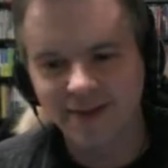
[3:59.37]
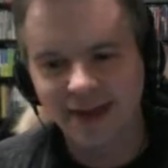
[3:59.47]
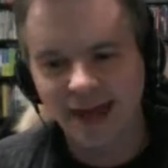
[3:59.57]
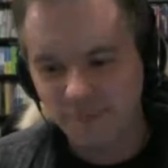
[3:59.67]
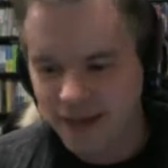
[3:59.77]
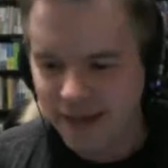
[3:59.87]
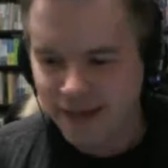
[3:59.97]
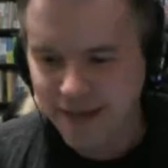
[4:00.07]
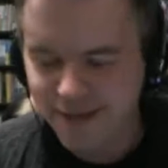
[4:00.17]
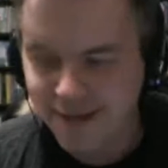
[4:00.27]

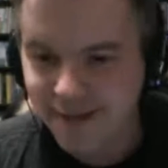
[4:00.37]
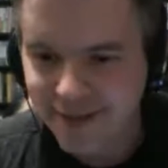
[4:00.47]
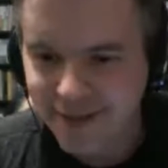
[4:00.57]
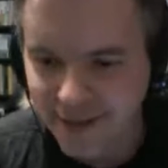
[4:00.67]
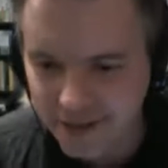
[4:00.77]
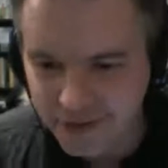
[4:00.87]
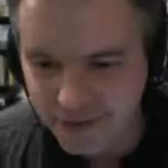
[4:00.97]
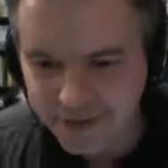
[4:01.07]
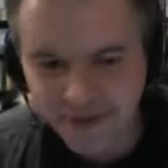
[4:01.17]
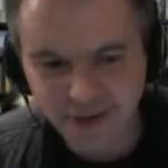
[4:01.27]
happy
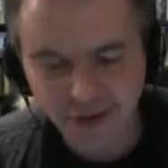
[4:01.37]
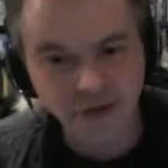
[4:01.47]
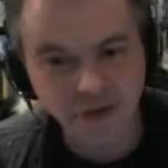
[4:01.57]
conclusion.